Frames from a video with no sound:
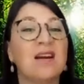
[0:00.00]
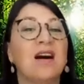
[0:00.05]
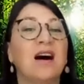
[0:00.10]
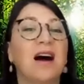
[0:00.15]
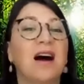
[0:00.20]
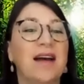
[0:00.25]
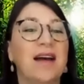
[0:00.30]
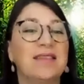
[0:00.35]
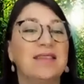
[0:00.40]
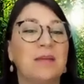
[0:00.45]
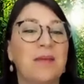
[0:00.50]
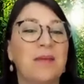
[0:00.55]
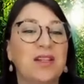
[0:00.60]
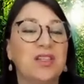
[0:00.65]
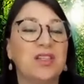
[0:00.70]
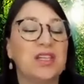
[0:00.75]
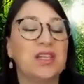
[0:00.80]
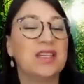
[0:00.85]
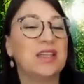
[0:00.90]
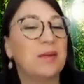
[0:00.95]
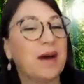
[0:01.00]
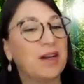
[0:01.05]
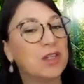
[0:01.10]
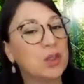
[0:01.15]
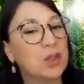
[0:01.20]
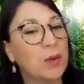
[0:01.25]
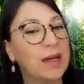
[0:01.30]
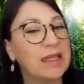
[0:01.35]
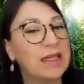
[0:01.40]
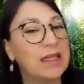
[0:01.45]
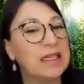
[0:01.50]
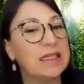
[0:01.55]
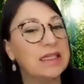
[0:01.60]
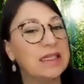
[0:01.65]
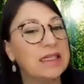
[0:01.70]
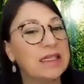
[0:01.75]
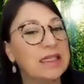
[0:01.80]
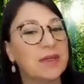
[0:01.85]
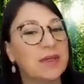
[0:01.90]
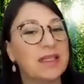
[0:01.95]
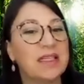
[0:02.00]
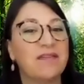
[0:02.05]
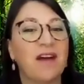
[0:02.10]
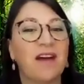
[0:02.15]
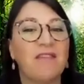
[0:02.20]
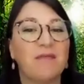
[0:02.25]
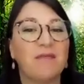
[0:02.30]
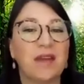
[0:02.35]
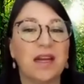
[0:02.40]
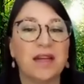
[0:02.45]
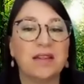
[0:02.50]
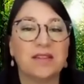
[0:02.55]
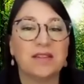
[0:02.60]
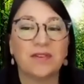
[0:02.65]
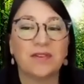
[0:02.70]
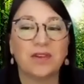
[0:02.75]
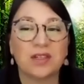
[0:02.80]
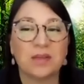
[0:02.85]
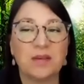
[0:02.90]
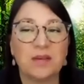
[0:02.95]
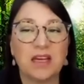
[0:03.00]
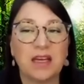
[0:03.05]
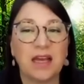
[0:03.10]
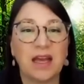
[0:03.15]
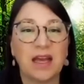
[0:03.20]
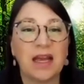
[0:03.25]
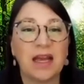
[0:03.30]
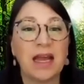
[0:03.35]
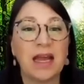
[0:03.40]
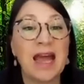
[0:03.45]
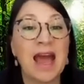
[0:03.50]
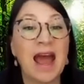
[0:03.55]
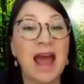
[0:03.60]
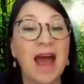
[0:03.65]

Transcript: As I mentioned, about 20 to 25 minutes for speaking.